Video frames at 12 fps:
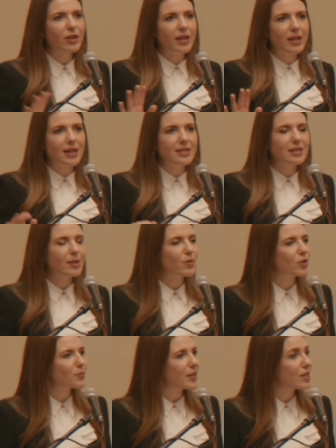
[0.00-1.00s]
Look at us
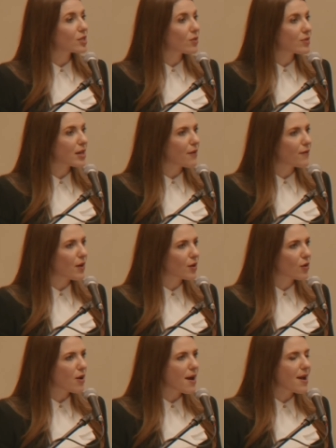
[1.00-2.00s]
liberals being so tough
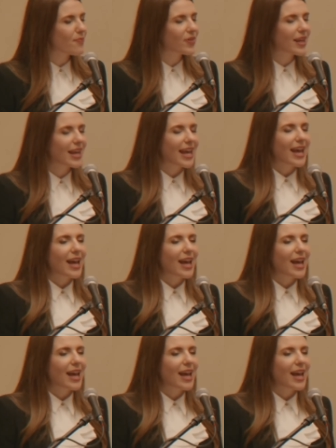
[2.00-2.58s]
on crime."